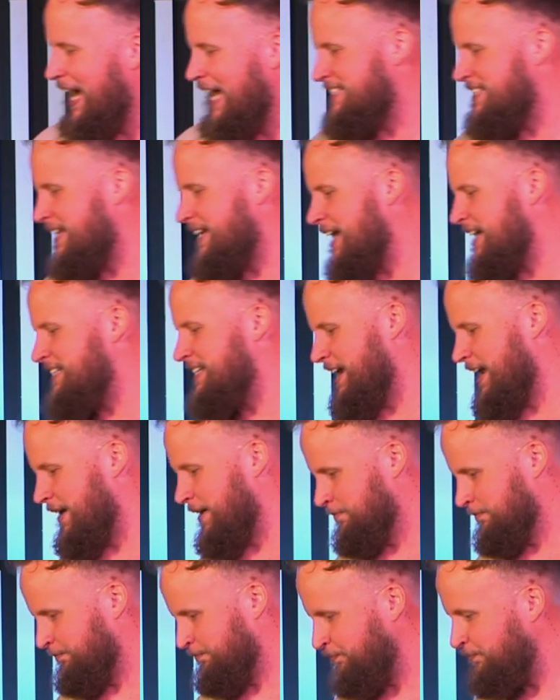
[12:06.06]
God said, not
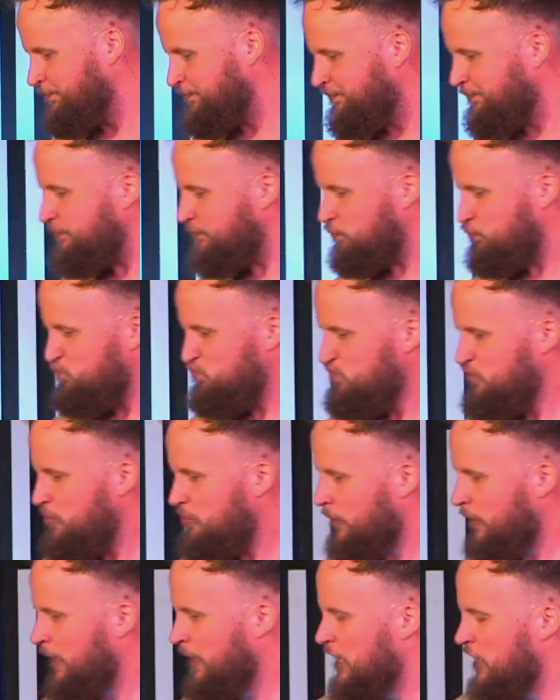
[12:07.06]
today.
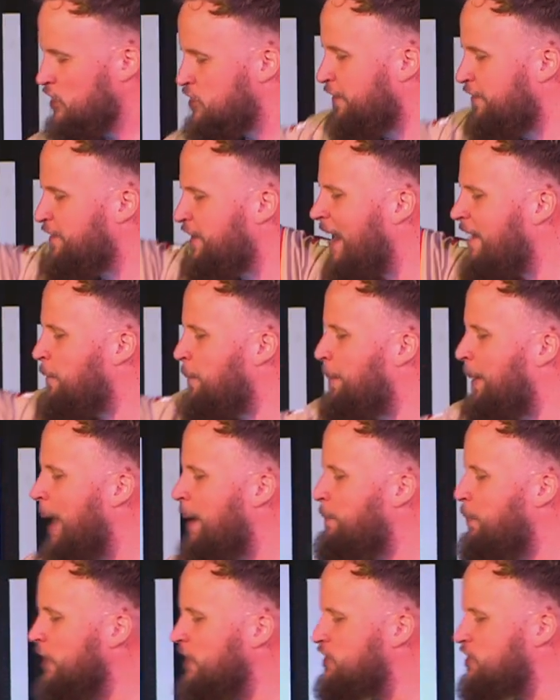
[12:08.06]
So if you have a
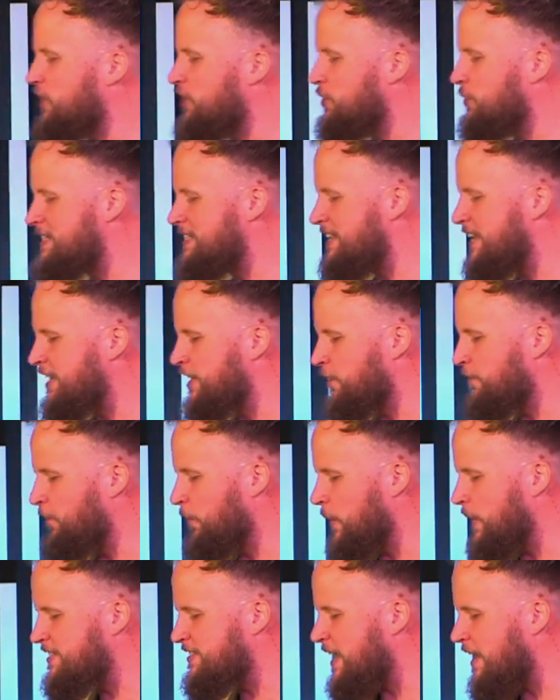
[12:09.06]
Bible, we turn to Ezekiel
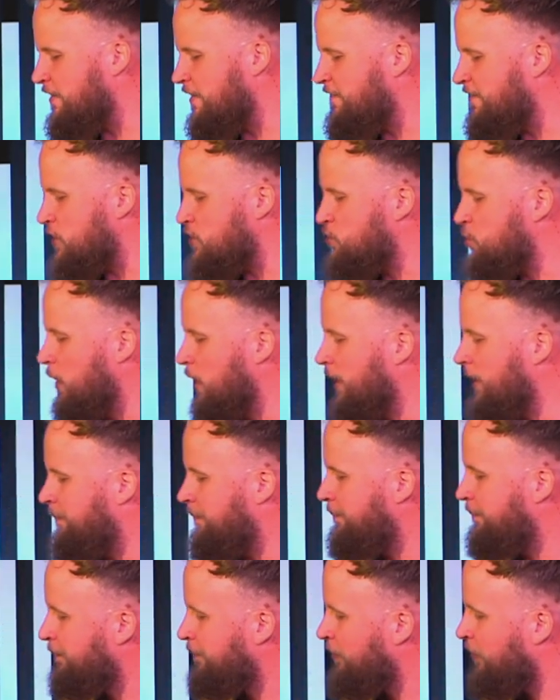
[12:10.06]
47, verse 1.
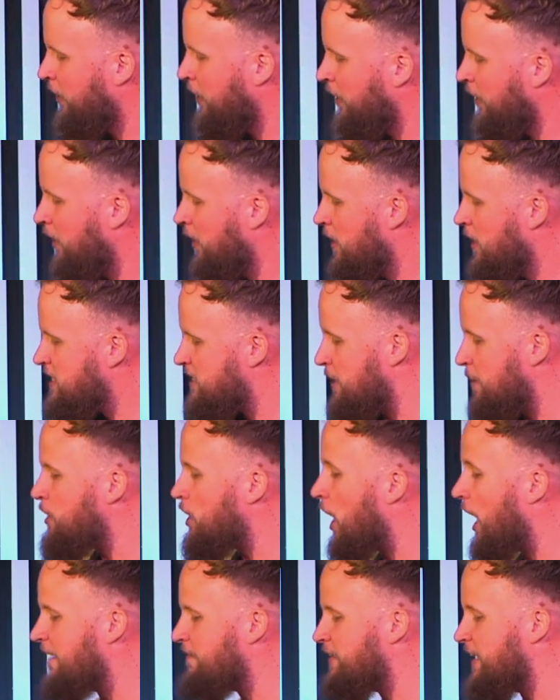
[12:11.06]
Some of
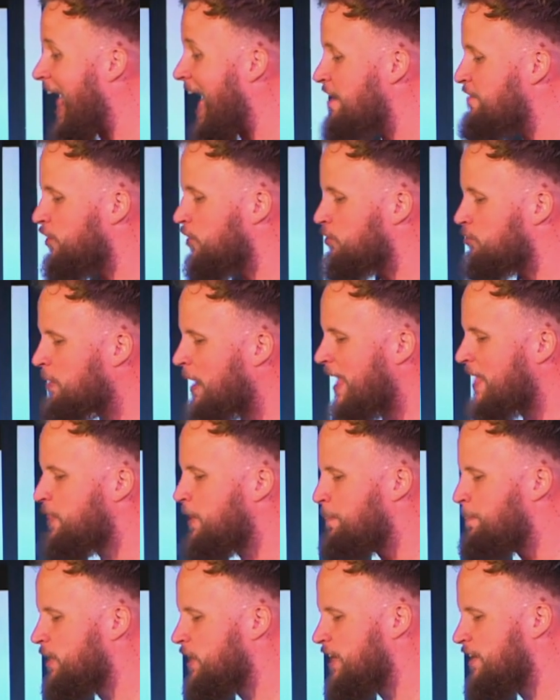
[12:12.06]
y'all haven't ever read
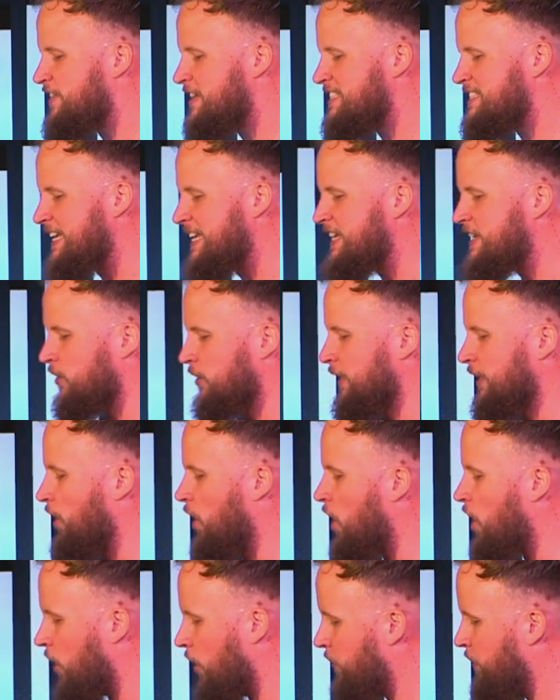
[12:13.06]
the book of Ezekiel at
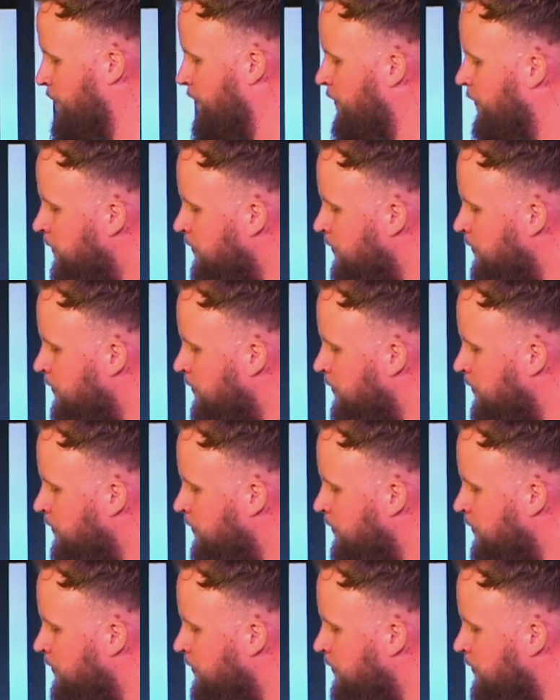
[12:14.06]
all.